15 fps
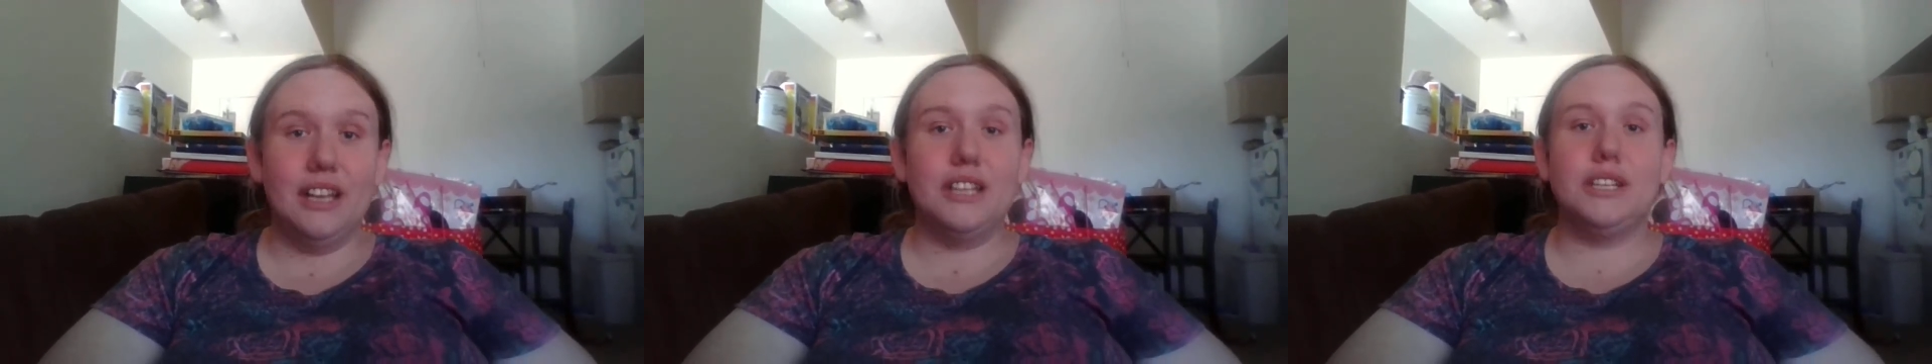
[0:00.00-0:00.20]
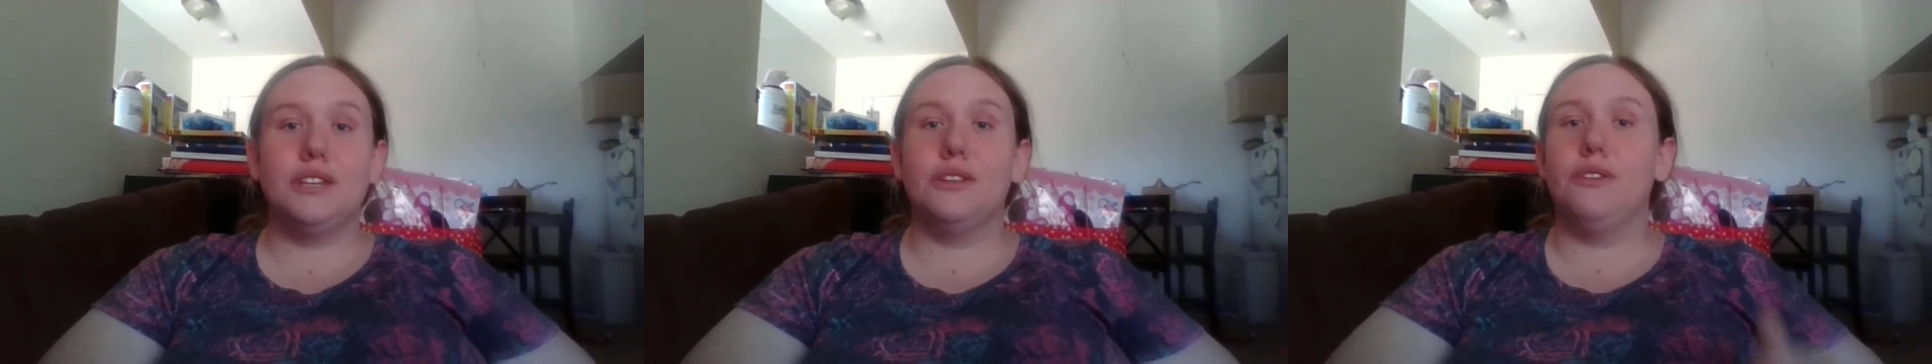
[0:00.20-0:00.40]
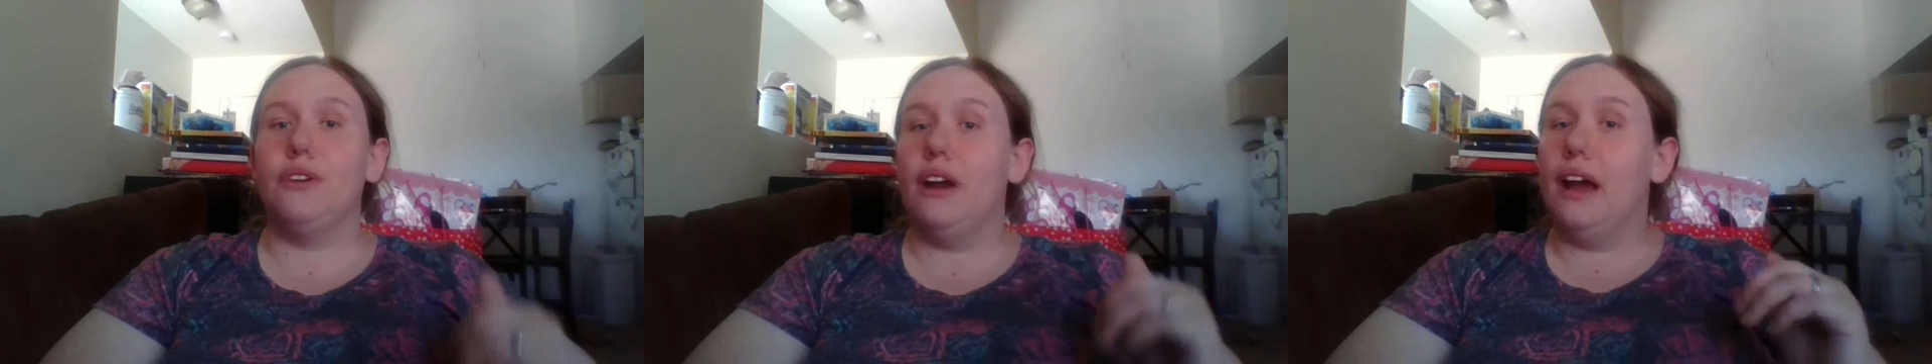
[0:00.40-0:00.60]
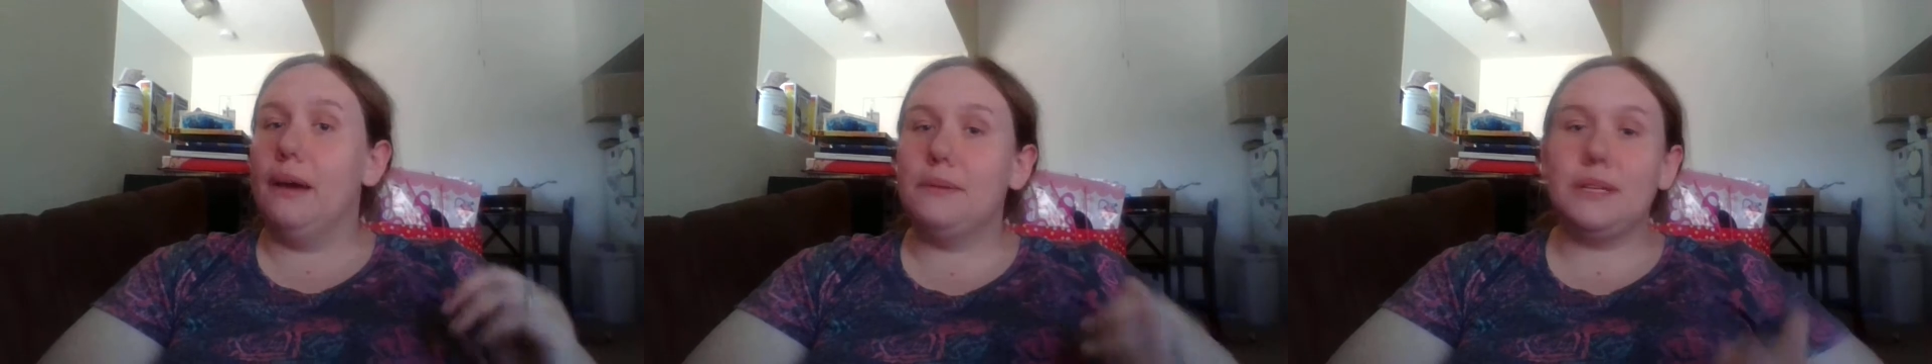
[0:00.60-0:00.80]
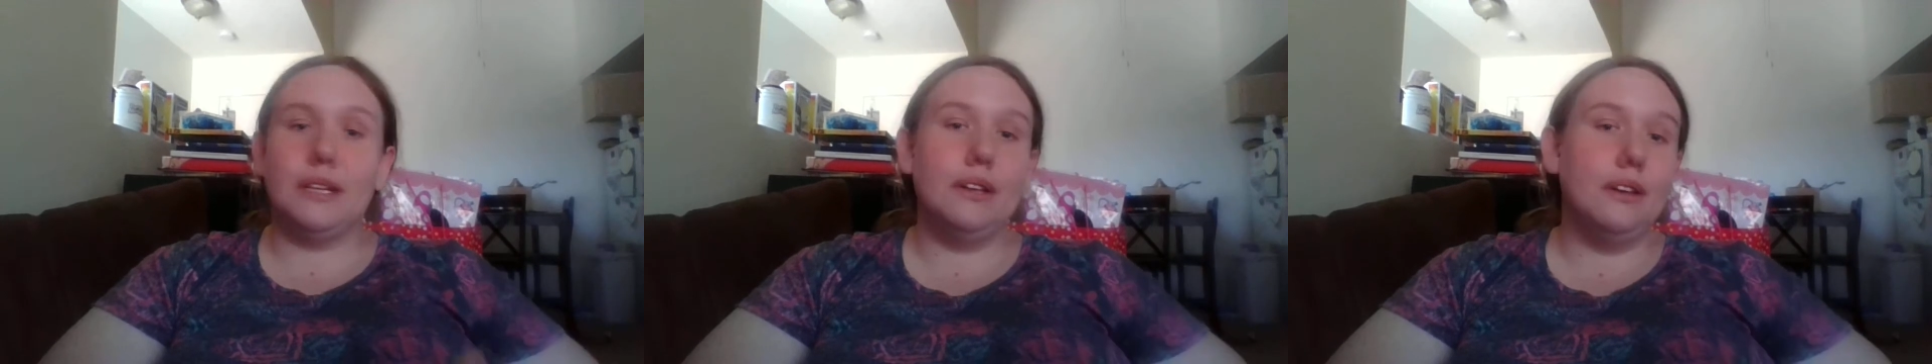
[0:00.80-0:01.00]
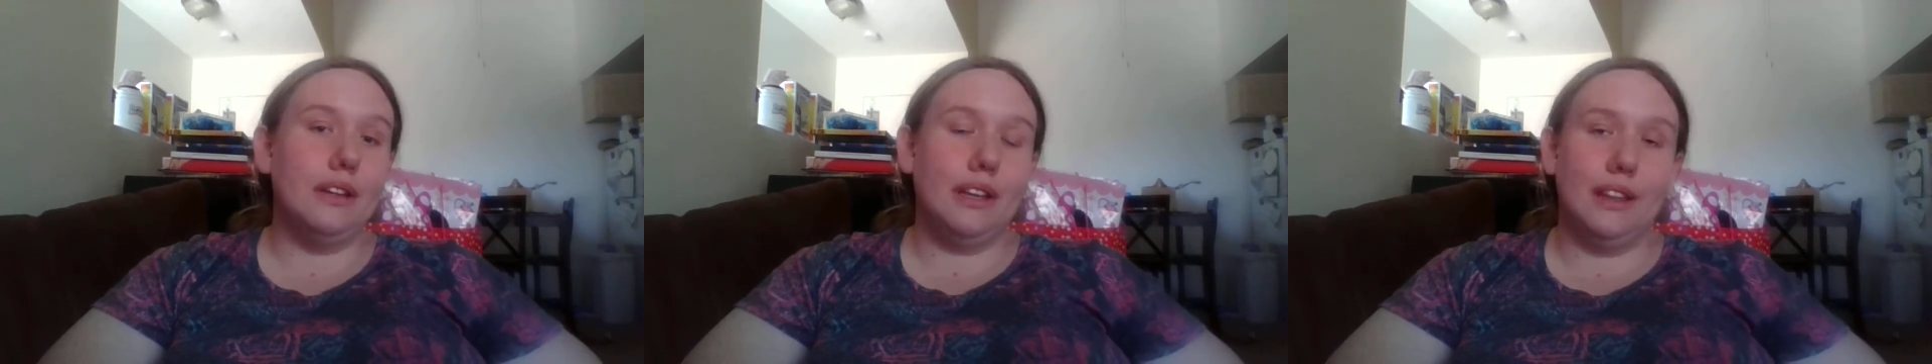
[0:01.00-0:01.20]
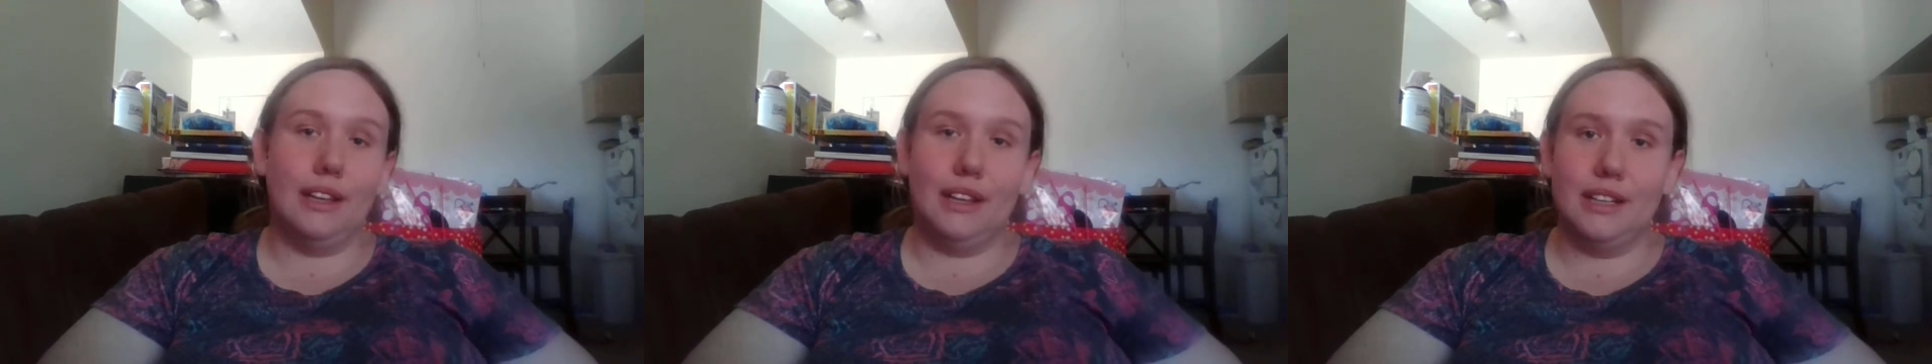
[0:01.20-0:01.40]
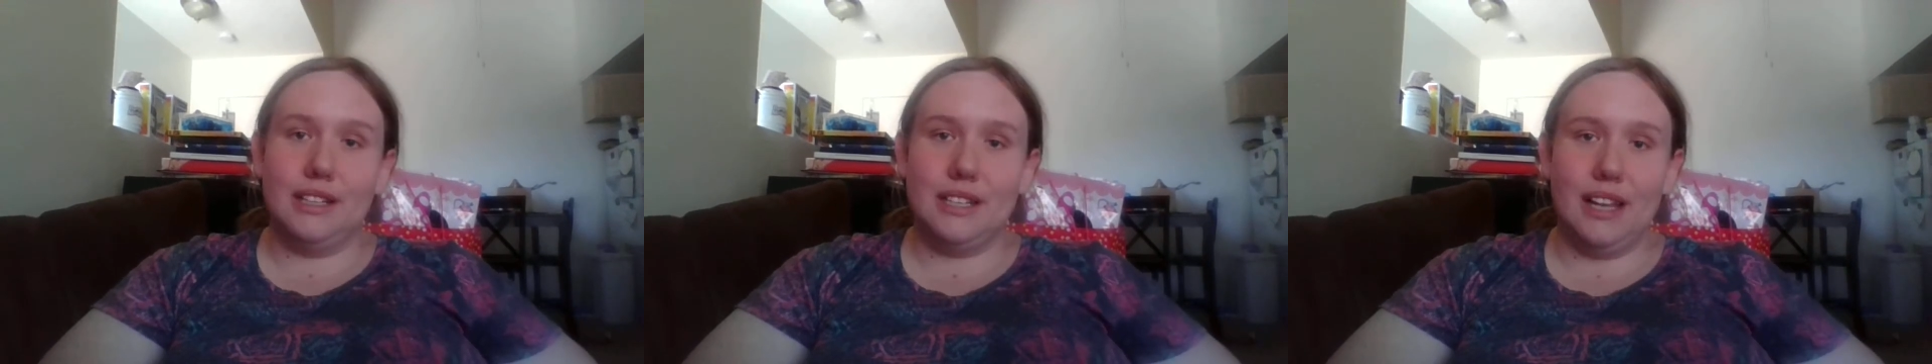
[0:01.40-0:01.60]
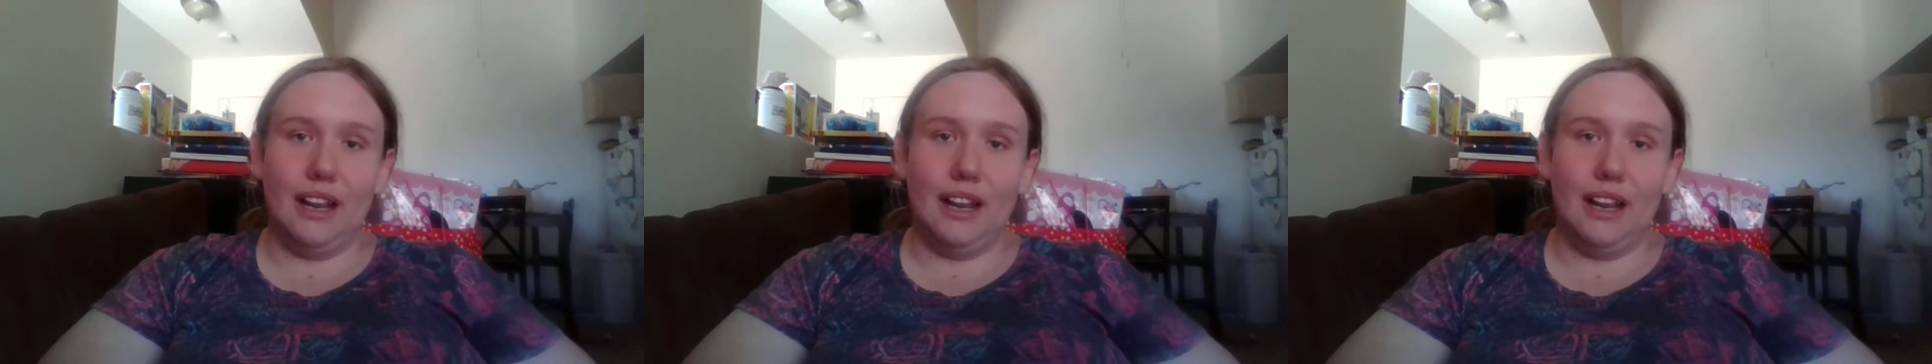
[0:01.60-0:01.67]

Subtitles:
So there are absolutely things